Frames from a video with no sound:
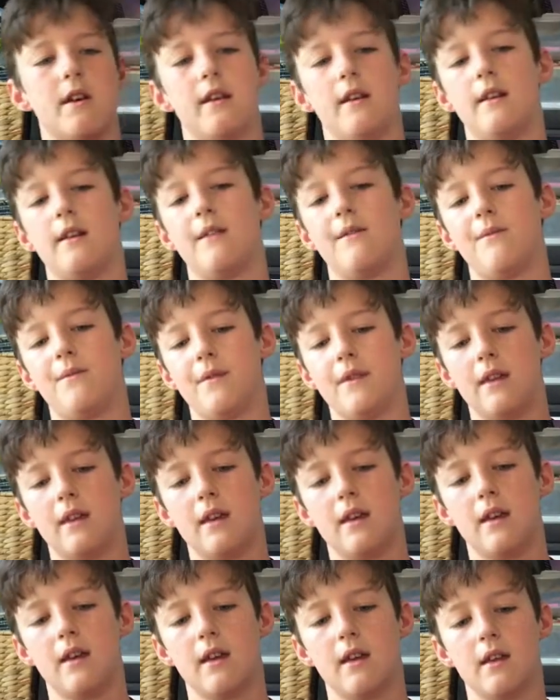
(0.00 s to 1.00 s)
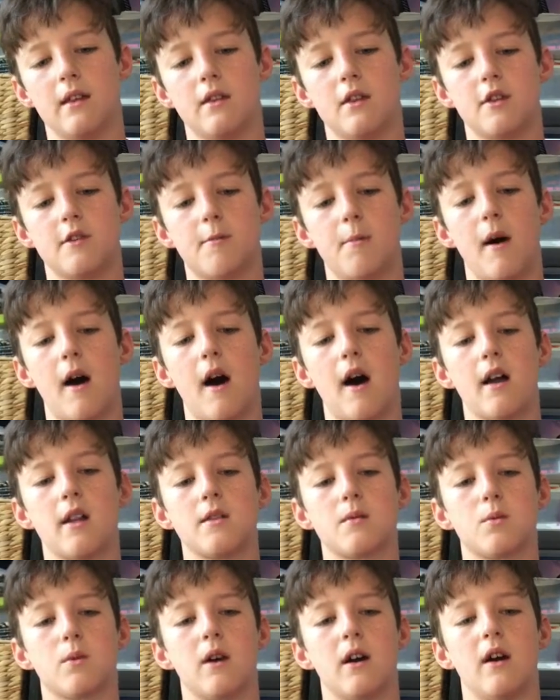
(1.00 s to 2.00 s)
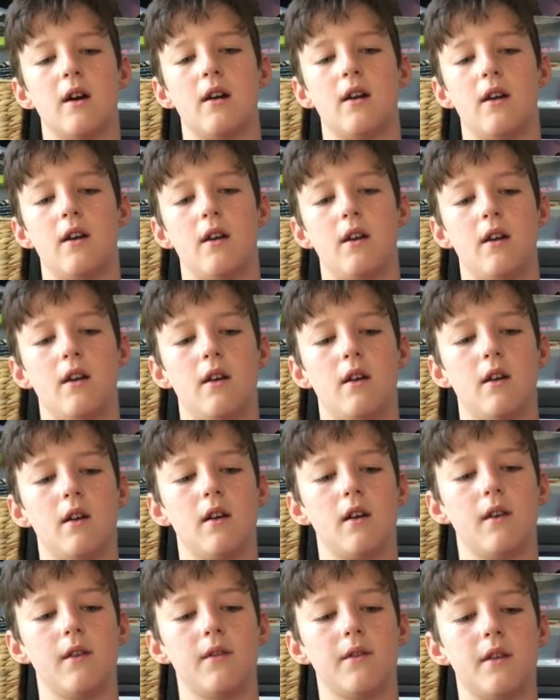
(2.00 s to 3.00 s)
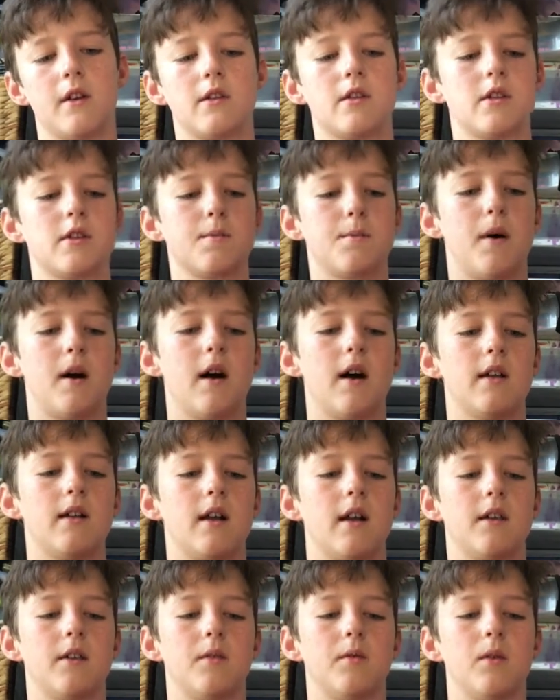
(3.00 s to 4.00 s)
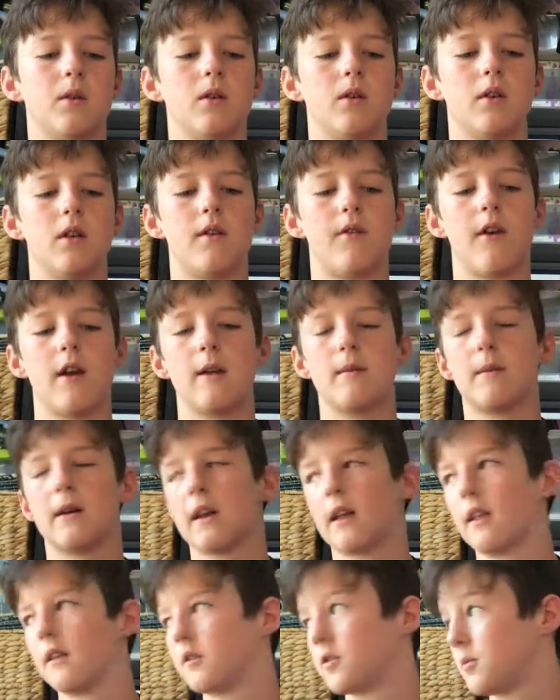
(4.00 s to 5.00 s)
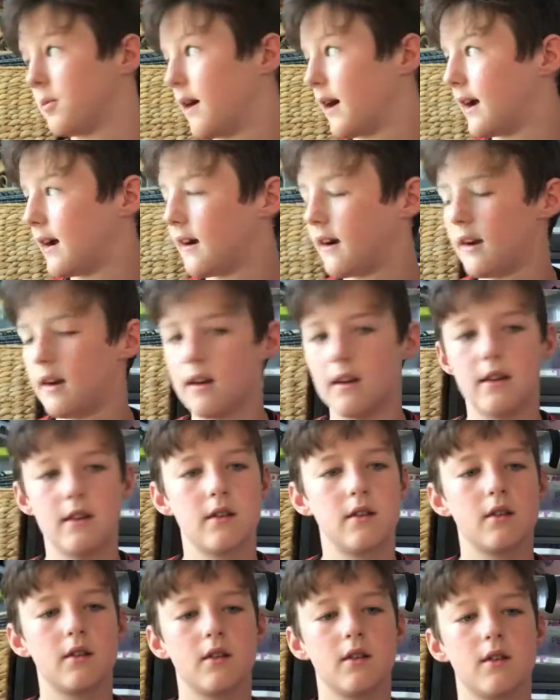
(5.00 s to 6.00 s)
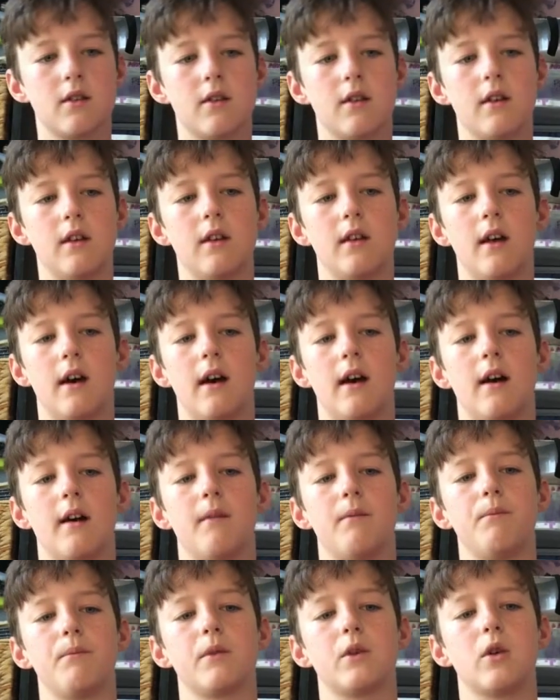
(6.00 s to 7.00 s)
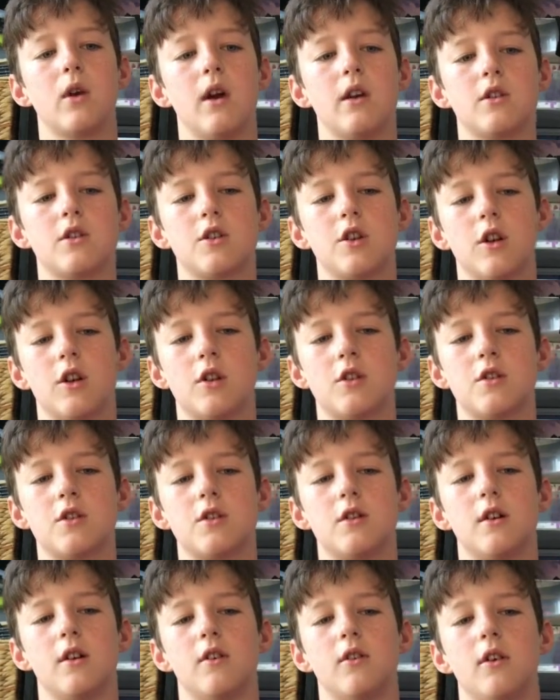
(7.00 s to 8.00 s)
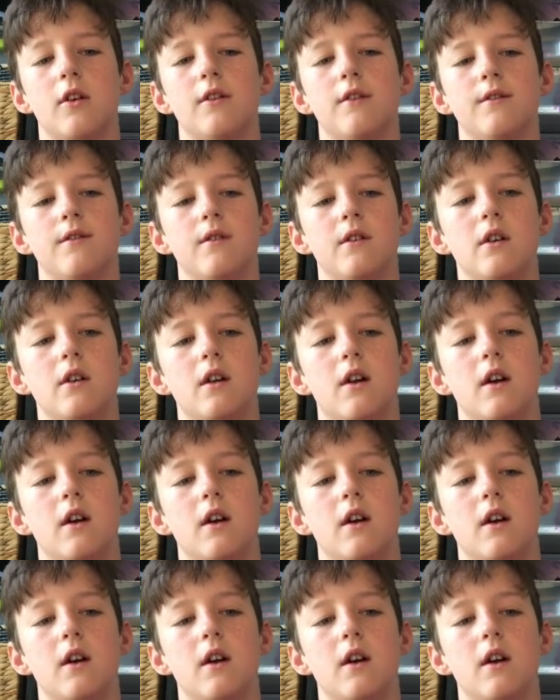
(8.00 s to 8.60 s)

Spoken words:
and there's ponds where there's this pond down the road. If anybody lives in my area, it's in Christchurch near Grove